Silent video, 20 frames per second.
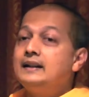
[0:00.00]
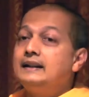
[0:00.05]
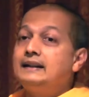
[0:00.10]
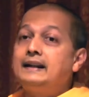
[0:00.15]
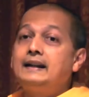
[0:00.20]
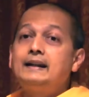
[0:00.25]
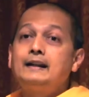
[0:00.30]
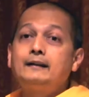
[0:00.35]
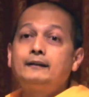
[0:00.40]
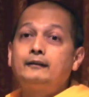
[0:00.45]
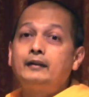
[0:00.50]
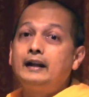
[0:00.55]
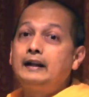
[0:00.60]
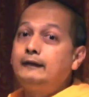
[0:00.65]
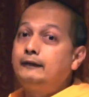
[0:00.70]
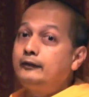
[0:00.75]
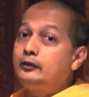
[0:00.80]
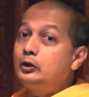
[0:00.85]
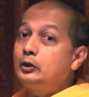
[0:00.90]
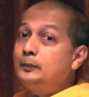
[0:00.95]
There are
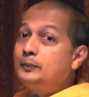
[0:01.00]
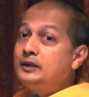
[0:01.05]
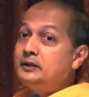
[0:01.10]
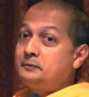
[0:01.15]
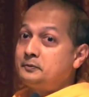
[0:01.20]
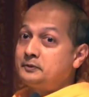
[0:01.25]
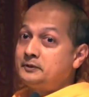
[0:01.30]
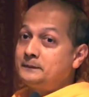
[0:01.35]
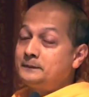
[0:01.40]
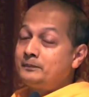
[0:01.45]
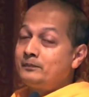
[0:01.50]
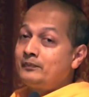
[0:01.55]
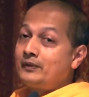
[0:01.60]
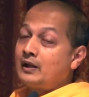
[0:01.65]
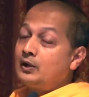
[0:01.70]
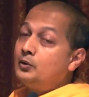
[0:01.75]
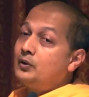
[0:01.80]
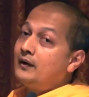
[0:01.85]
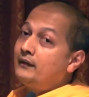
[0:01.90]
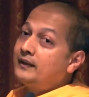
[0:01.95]
very few people
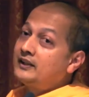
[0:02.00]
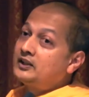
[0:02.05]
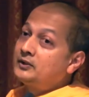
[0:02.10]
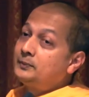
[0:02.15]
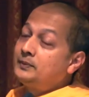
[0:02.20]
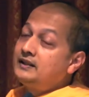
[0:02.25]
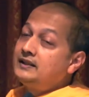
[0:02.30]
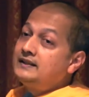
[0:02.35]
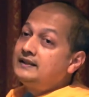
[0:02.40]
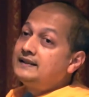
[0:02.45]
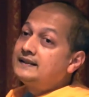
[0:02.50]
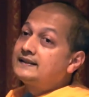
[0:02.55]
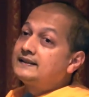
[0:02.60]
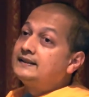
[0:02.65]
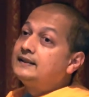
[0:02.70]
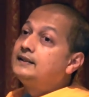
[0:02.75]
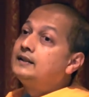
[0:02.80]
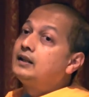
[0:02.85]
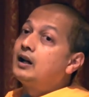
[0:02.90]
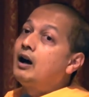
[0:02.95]
who have experienced
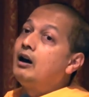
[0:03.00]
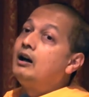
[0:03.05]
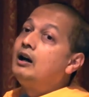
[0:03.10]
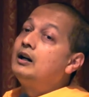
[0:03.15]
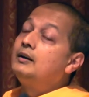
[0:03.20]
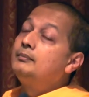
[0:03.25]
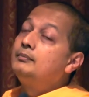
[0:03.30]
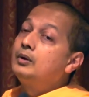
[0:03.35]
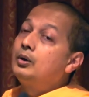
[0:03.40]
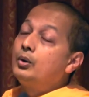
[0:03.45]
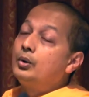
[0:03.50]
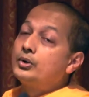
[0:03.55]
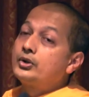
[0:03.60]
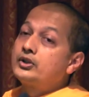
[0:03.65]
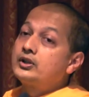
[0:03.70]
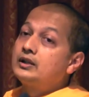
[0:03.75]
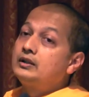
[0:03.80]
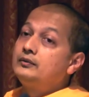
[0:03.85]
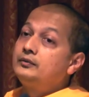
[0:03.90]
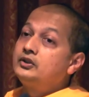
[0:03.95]
the calm
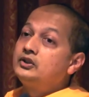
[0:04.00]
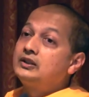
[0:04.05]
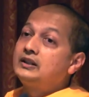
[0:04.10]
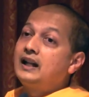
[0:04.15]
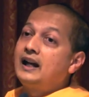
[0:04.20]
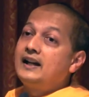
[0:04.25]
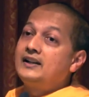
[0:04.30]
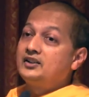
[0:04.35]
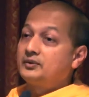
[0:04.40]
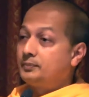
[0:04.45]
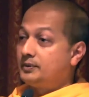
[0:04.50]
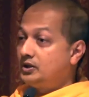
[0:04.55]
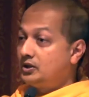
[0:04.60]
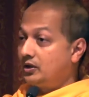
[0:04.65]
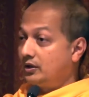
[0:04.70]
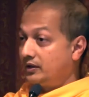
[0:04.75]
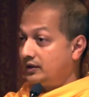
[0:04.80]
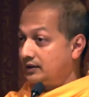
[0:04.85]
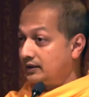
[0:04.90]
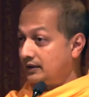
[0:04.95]
ocean which lies
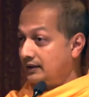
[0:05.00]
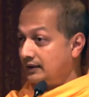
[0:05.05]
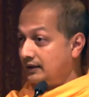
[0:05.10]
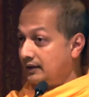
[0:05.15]
beyond.